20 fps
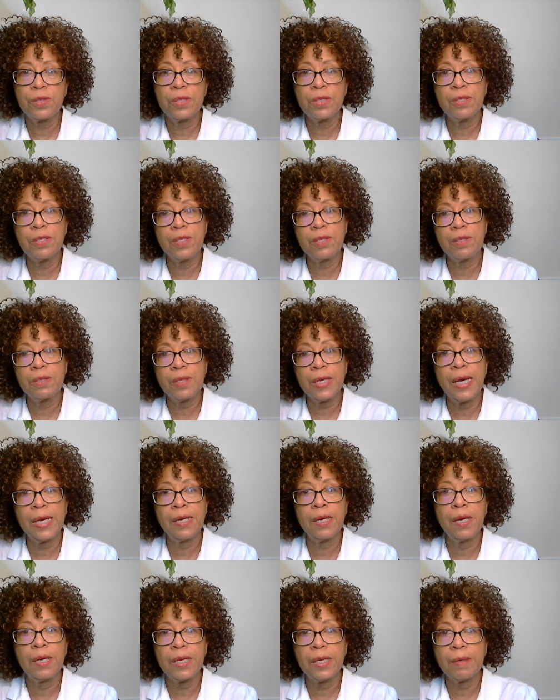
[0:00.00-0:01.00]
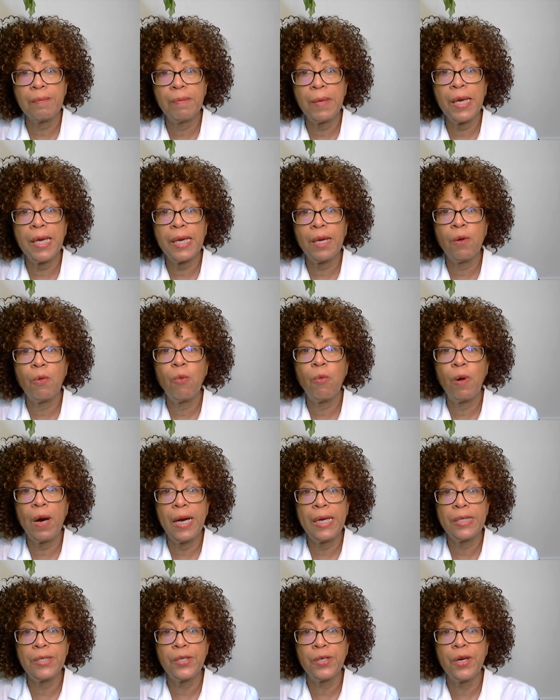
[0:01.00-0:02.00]
and just kind of make it
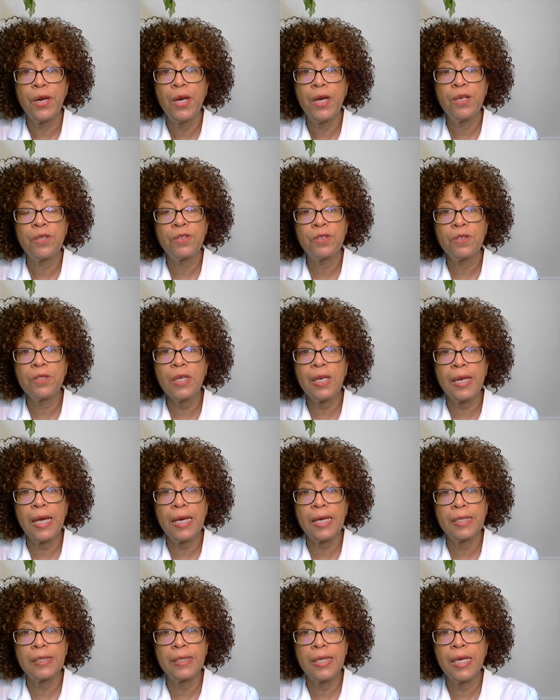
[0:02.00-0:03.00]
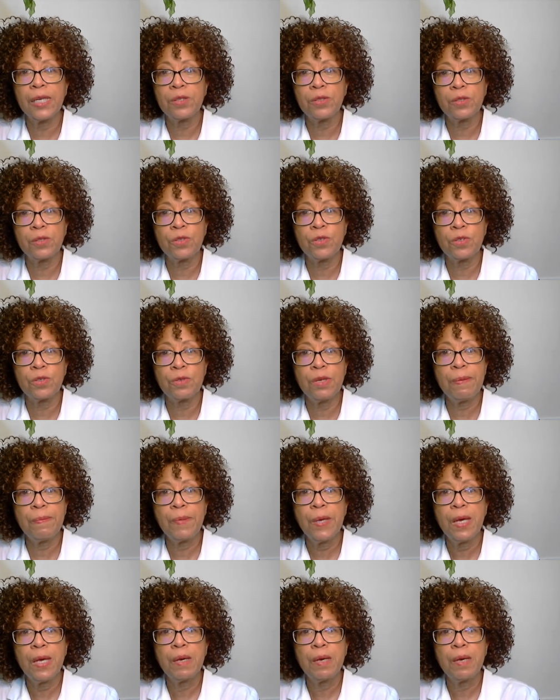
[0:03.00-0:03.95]
wider, sort of like a nasal strip,